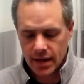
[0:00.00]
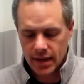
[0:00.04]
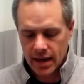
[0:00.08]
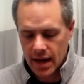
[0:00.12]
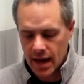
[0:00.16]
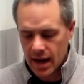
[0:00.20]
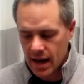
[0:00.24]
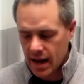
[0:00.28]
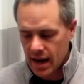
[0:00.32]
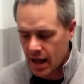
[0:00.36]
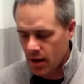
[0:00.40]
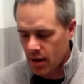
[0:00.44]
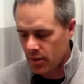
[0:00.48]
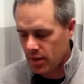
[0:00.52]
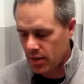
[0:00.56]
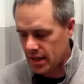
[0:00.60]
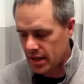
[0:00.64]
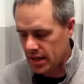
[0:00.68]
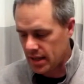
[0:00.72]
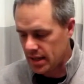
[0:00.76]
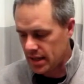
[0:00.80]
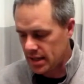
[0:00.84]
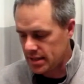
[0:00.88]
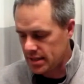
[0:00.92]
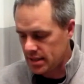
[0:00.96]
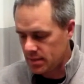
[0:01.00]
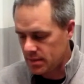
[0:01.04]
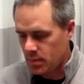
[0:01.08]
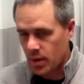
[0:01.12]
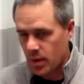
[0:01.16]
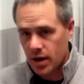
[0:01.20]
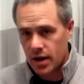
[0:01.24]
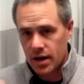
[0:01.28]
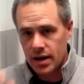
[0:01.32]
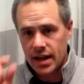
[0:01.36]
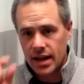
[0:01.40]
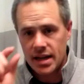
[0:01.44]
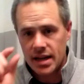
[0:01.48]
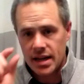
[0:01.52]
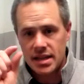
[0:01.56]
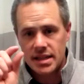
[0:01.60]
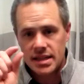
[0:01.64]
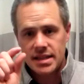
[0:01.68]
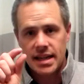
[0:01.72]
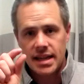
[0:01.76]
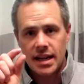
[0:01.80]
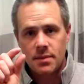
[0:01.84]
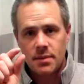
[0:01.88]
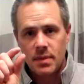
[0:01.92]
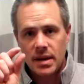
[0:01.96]
And now the easy part, I just
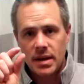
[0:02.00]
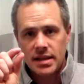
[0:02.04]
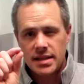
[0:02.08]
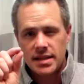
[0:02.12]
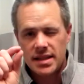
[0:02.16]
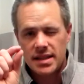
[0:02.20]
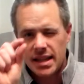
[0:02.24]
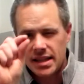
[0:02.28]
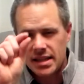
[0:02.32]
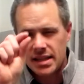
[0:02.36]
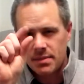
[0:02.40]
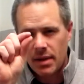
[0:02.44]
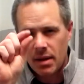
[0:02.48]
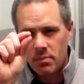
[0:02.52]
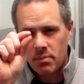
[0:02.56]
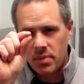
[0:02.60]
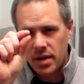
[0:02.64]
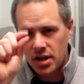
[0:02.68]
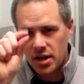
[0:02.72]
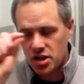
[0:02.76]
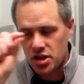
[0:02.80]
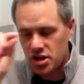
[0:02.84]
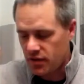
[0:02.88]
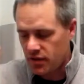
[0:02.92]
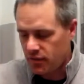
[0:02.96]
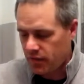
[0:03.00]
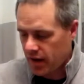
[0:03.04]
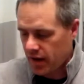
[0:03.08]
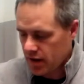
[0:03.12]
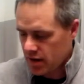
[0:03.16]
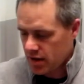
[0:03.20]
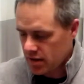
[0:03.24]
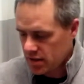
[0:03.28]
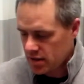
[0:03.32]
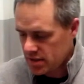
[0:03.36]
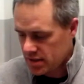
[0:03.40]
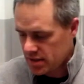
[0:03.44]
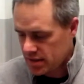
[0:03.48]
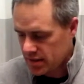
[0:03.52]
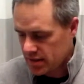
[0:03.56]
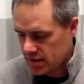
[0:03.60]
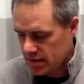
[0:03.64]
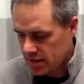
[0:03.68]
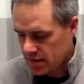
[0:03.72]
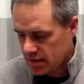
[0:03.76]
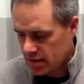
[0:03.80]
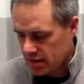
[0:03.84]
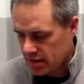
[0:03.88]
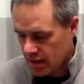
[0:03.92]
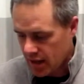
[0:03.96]
take my seeds in my pincher fingers.
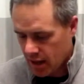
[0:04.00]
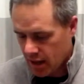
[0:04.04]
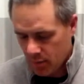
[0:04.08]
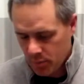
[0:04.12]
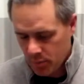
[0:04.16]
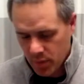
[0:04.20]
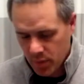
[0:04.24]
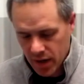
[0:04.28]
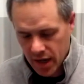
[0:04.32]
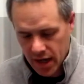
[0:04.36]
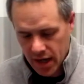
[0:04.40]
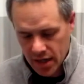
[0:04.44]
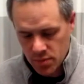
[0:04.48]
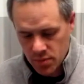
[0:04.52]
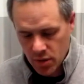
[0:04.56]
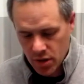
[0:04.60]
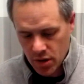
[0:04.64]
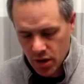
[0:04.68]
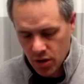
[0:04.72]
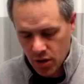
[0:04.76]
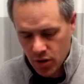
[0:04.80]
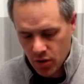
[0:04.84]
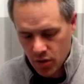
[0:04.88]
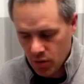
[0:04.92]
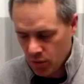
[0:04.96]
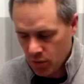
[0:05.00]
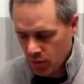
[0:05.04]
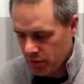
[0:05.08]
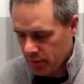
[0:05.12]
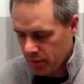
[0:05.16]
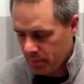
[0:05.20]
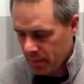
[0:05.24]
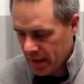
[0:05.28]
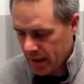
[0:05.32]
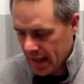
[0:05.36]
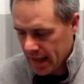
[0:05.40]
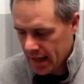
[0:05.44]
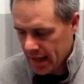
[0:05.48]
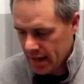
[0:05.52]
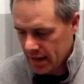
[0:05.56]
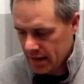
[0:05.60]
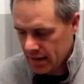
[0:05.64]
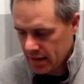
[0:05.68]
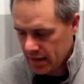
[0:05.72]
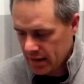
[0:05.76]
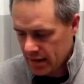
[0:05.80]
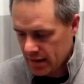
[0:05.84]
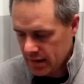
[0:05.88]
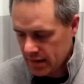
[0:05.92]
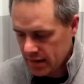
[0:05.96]
Helper hand will hold the pot.